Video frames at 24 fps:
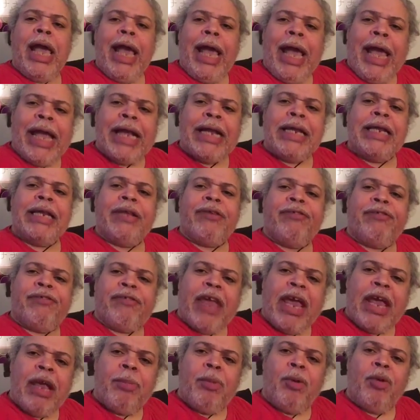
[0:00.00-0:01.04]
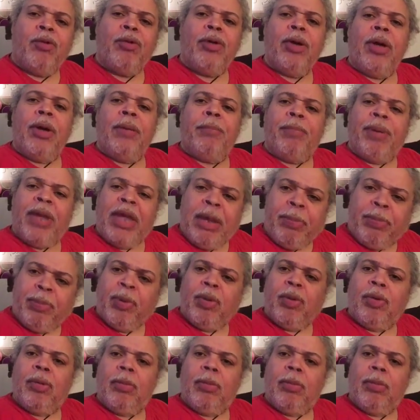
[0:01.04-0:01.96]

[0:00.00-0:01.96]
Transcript: and disabled people.